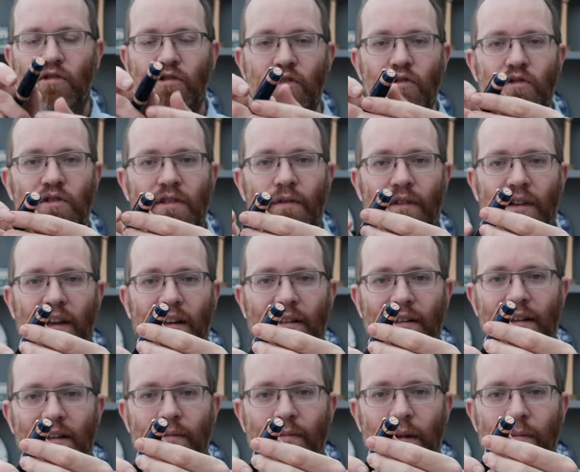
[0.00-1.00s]
do something a
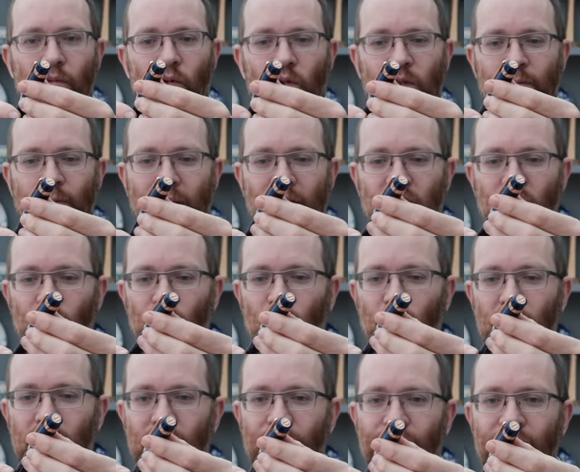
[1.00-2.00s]
little bit more special
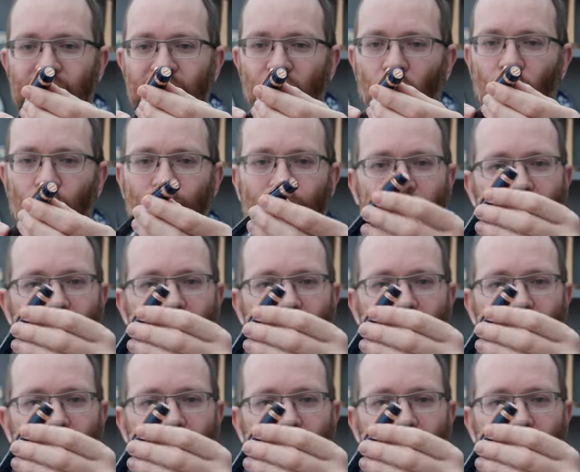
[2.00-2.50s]
with the finial.